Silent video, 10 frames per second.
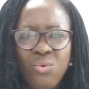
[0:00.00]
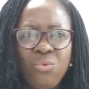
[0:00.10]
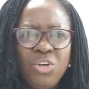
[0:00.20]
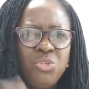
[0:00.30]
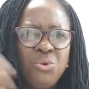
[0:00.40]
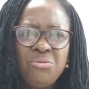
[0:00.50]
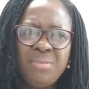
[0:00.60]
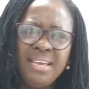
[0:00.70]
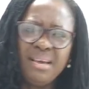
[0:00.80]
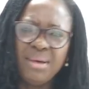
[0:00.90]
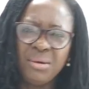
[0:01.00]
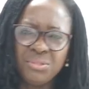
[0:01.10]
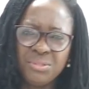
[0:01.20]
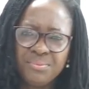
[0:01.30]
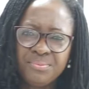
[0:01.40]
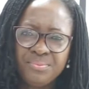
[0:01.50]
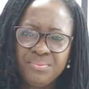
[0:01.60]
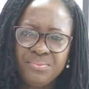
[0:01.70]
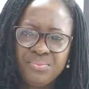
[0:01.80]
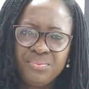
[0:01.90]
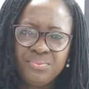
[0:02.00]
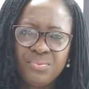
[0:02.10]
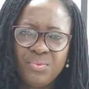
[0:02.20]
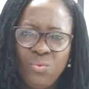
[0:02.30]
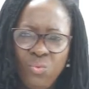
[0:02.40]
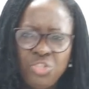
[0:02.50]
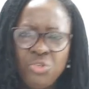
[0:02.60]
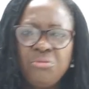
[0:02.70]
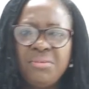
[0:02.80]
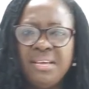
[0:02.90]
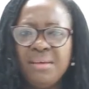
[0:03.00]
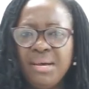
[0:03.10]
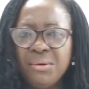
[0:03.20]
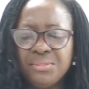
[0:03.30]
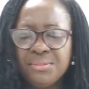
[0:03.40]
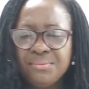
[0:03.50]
what do you think about? What do you think about?